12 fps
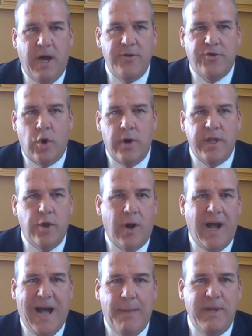on turning
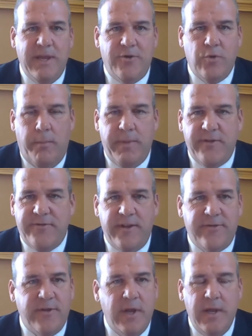your hobby into a
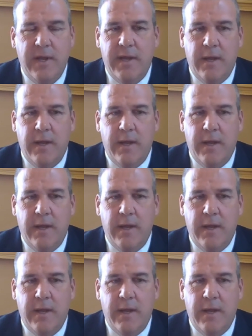business.